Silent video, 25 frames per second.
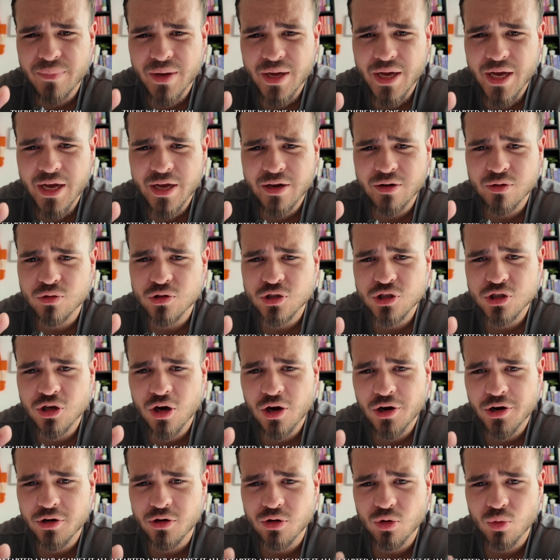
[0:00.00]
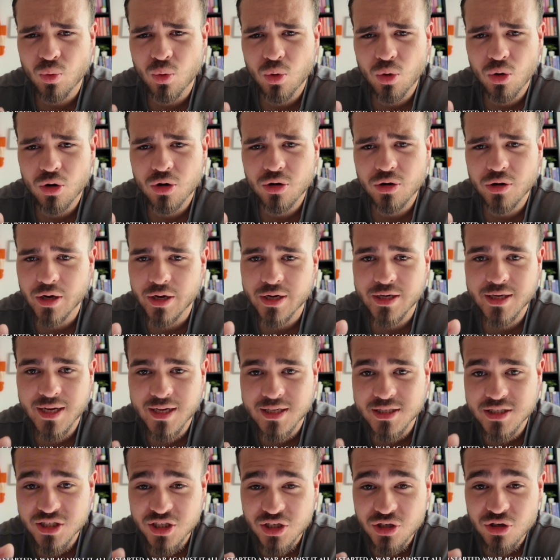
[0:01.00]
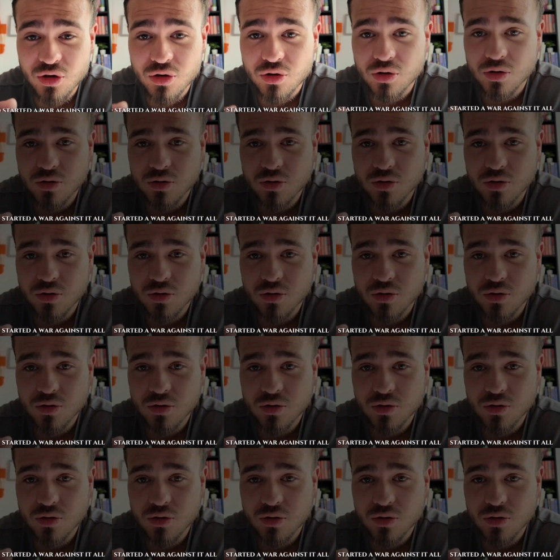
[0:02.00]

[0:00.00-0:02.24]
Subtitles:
man who started a war against it all.